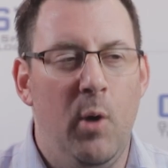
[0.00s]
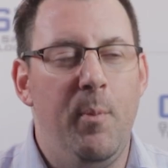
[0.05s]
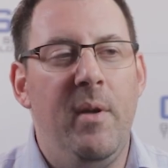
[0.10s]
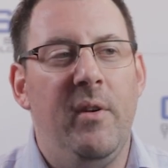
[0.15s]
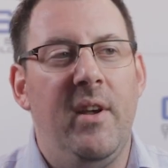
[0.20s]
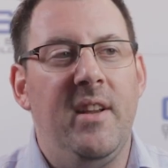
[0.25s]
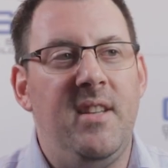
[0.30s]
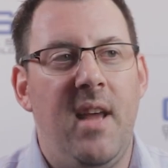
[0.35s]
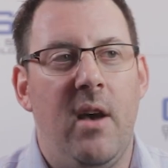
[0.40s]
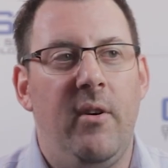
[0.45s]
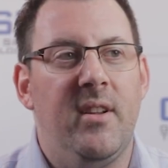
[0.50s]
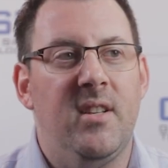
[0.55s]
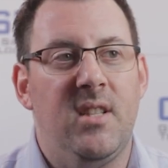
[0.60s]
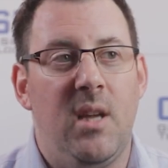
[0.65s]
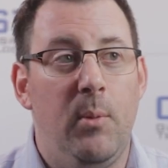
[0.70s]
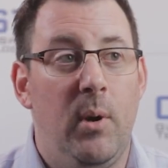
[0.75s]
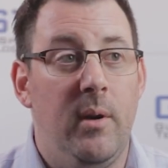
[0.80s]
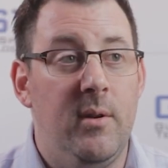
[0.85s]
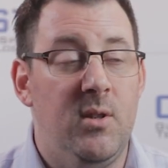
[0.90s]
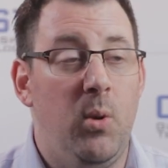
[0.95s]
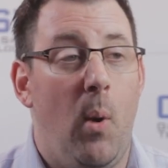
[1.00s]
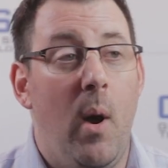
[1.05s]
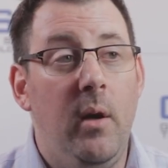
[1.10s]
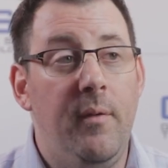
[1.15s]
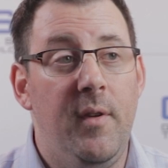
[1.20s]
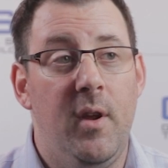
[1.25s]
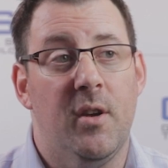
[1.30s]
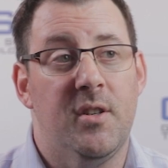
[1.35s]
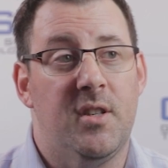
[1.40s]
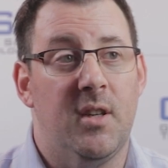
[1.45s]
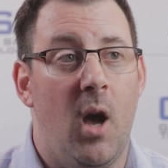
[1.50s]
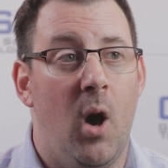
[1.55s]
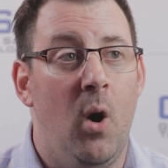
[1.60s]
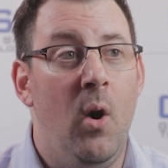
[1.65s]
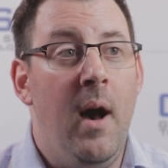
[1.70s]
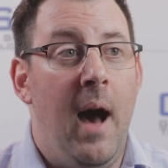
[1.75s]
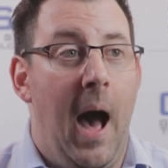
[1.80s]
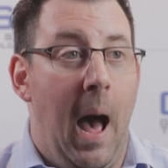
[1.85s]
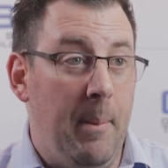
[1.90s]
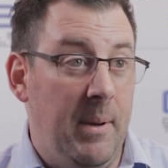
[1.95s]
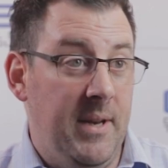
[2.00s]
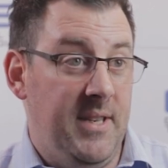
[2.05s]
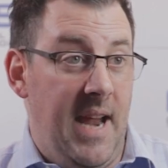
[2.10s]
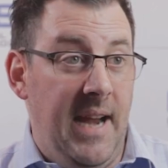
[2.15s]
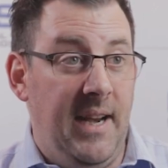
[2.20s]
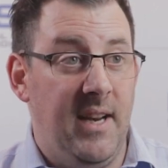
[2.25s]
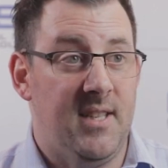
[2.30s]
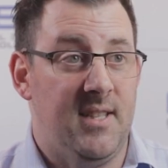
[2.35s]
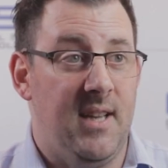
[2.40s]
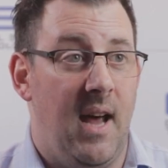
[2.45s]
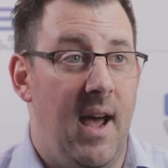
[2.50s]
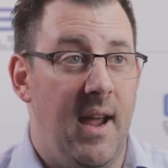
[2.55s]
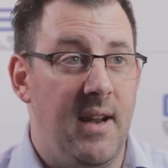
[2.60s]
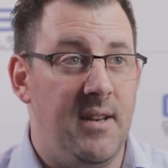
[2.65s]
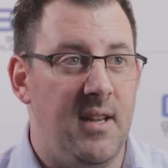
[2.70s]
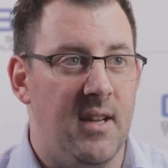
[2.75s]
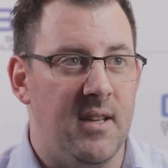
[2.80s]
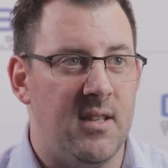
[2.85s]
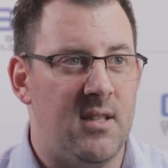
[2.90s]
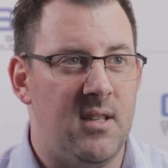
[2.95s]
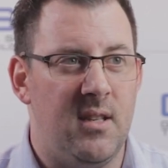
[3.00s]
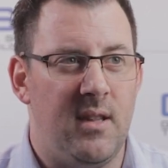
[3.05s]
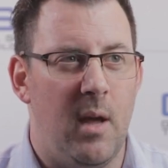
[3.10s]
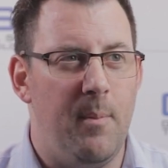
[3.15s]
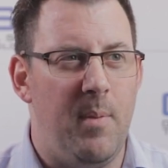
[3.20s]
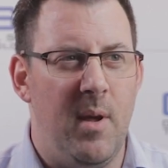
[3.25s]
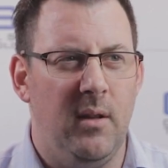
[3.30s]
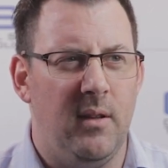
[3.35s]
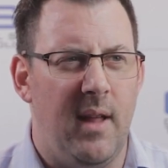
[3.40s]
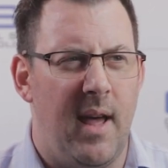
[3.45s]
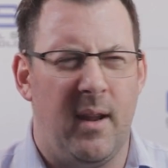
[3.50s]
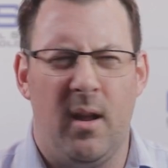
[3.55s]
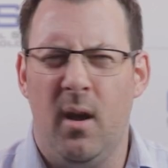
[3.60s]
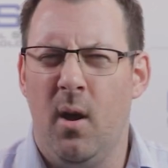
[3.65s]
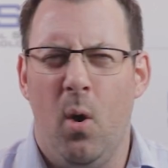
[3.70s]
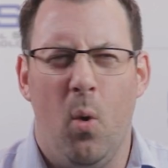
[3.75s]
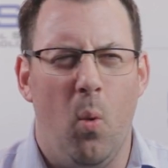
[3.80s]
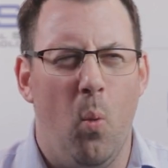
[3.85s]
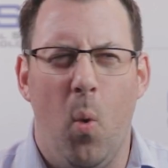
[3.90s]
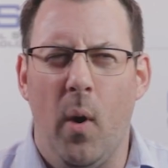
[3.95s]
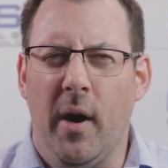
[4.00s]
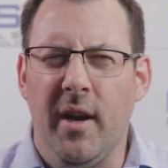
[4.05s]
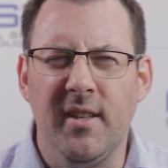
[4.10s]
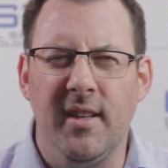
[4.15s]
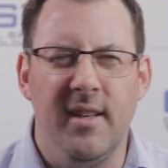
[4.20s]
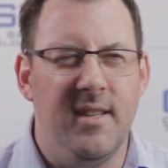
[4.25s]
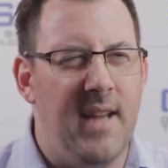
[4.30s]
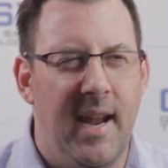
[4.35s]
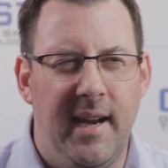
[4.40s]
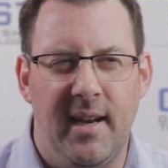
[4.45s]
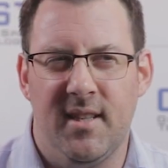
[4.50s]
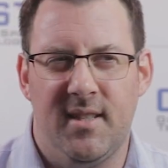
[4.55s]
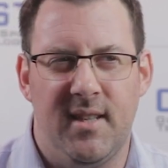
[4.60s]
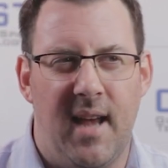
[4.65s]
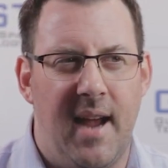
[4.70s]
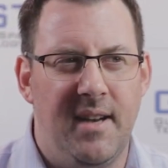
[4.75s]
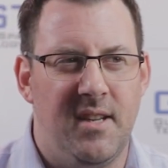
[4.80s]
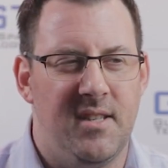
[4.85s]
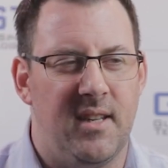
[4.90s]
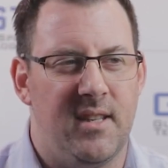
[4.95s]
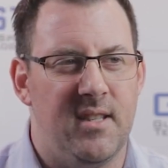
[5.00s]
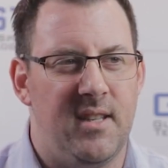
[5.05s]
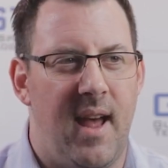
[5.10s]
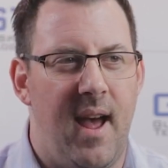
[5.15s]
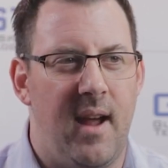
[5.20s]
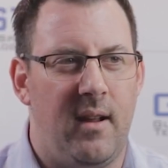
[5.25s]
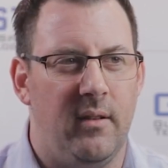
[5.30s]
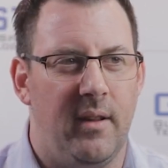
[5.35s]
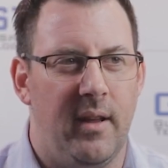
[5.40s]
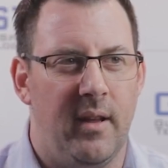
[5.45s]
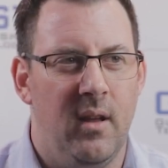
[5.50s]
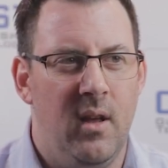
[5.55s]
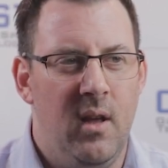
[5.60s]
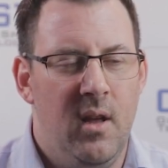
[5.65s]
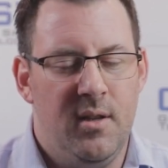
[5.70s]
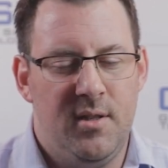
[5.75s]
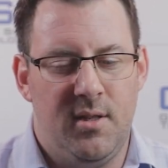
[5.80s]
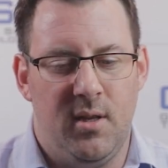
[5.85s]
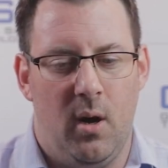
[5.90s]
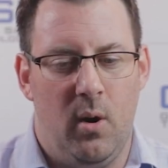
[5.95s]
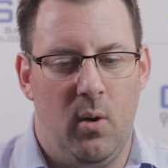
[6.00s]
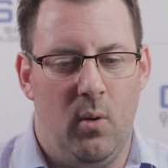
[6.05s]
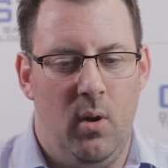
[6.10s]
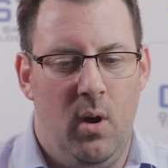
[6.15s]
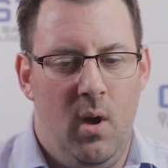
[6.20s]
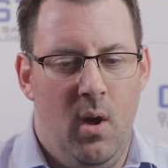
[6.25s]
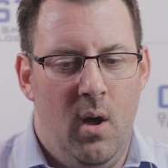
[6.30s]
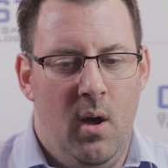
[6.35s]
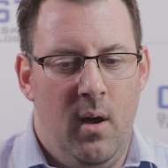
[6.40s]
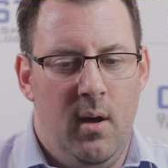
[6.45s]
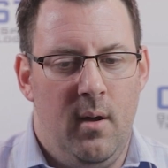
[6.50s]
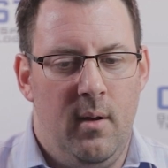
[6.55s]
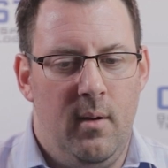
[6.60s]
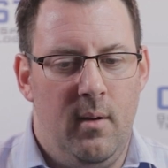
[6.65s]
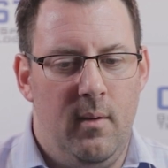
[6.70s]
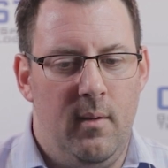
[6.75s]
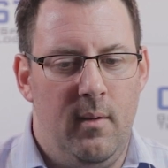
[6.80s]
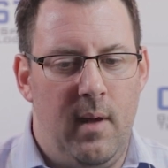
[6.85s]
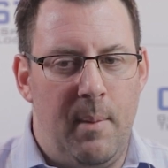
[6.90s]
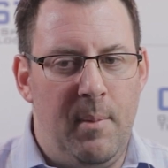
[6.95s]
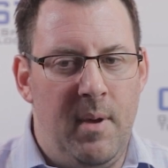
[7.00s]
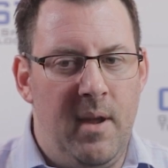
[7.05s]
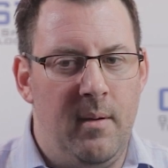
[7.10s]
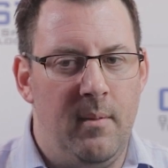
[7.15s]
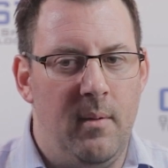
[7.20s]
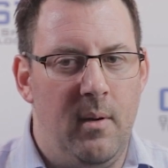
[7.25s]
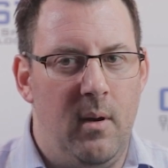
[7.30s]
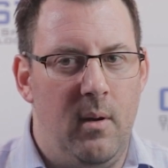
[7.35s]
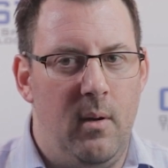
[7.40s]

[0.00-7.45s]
would be like telling someone 12 years ago, I'm a data scientist. They'd be like, what is a data scientist exactly? So, I mean,